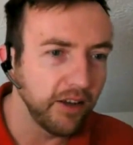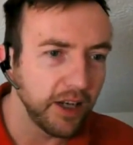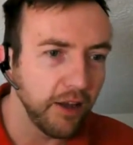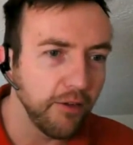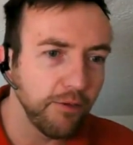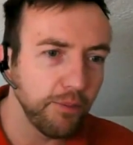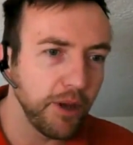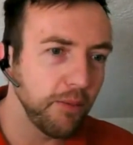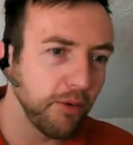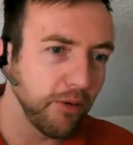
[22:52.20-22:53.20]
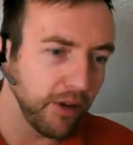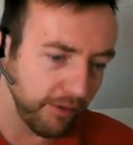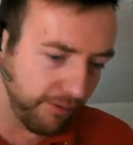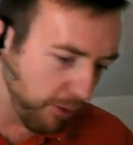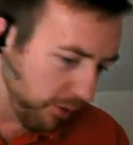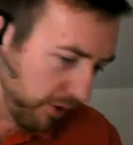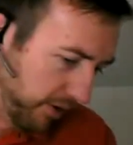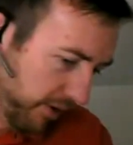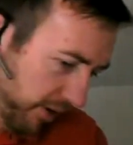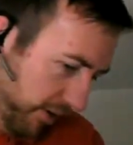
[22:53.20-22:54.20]
give people the
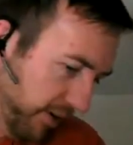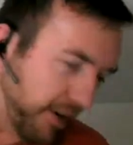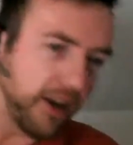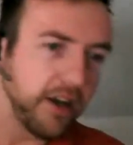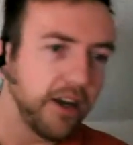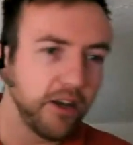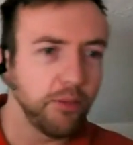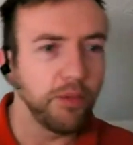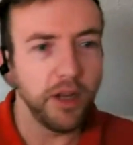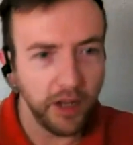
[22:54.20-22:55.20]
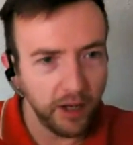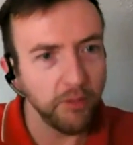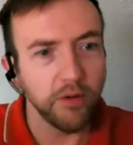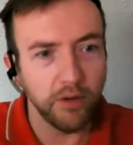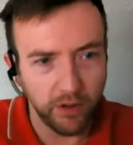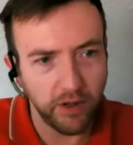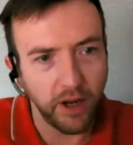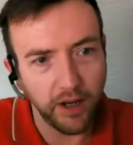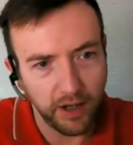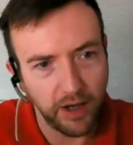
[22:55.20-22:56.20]
affordances that they need to be able to
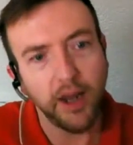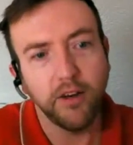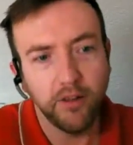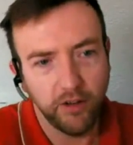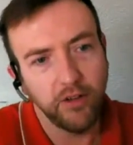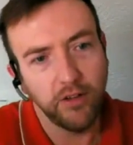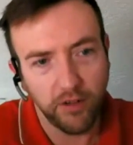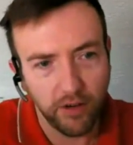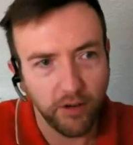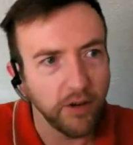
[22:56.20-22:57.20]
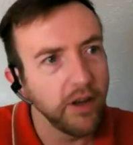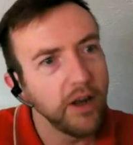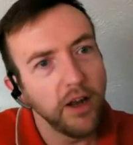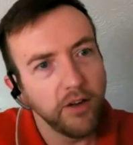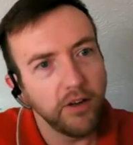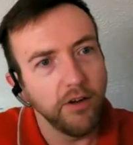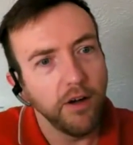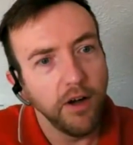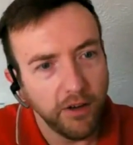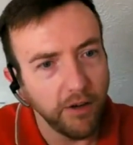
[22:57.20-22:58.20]
take the actions and so on.
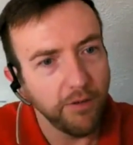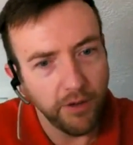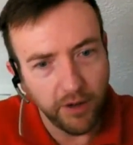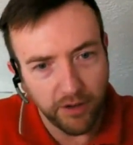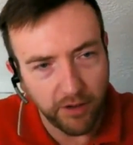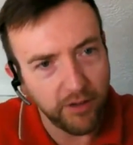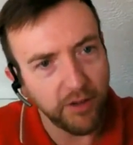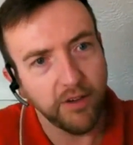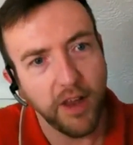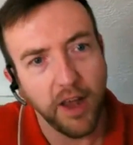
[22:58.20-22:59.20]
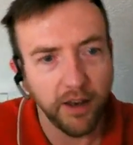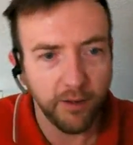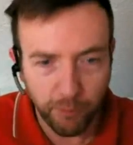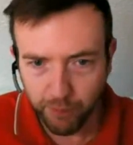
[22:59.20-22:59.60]
So for instance, just then,